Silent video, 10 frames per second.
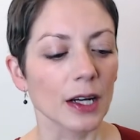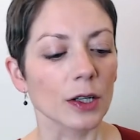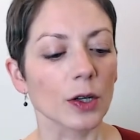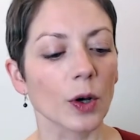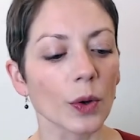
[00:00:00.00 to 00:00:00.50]

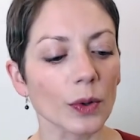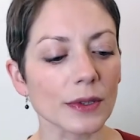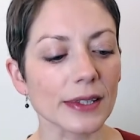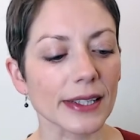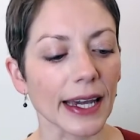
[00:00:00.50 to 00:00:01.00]

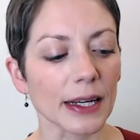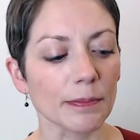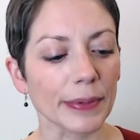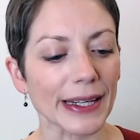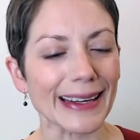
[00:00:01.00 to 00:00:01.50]
goals
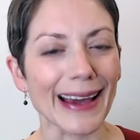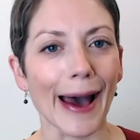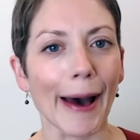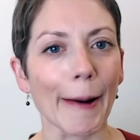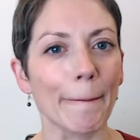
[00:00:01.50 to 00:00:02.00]
can be
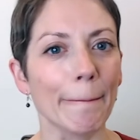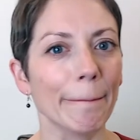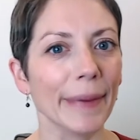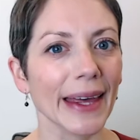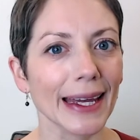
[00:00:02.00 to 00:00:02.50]
a
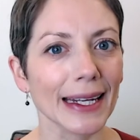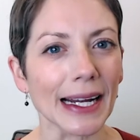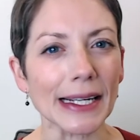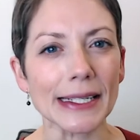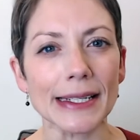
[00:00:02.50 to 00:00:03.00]
bit
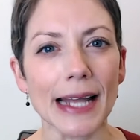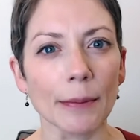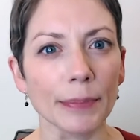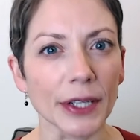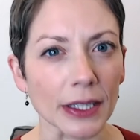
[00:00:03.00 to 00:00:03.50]

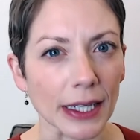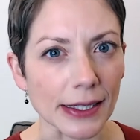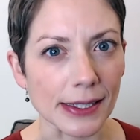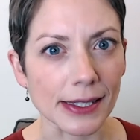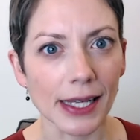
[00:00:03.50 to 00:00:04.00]

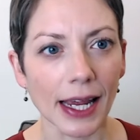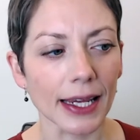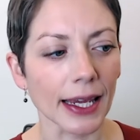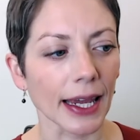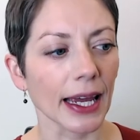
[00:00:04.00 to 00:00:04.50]
nebulous, they
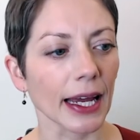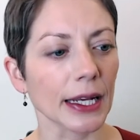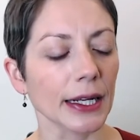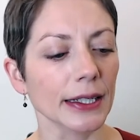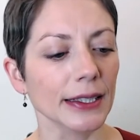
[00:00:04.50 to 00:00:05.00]

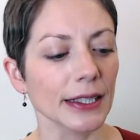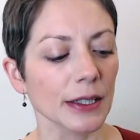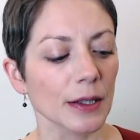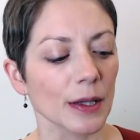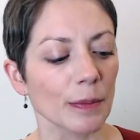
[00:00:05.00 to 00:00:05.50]
can
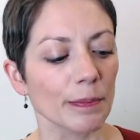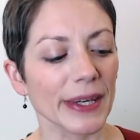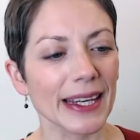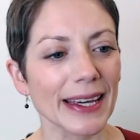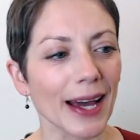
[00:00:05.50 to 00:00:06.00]

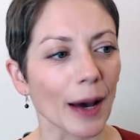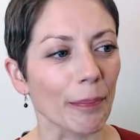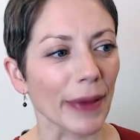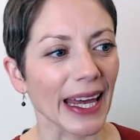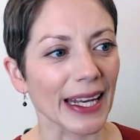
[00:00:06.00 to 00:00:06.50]
be a
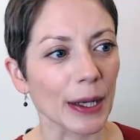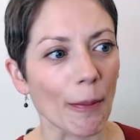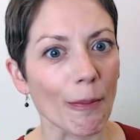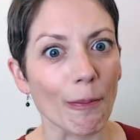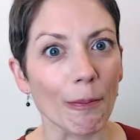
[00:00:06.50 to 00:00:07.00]
bit
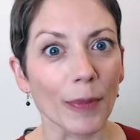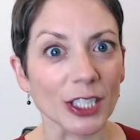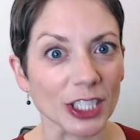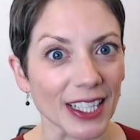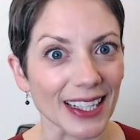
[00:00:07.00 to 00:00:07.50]

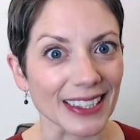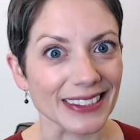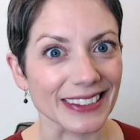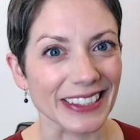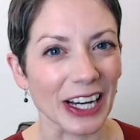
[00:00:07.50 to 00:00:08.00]
mushy
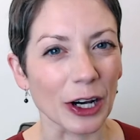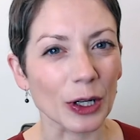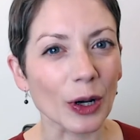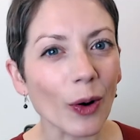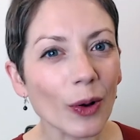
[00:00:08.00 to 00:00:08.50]
a
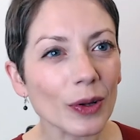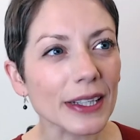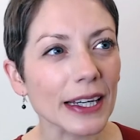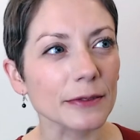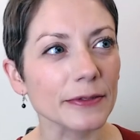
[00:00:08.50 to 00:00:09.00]
goal
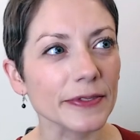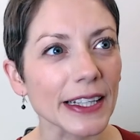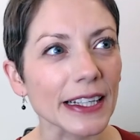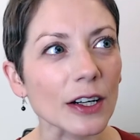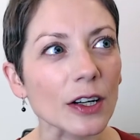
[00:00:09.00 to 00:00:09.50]
can
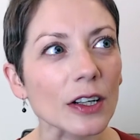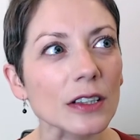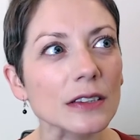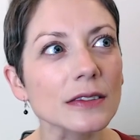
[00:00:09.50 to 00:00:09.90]
feel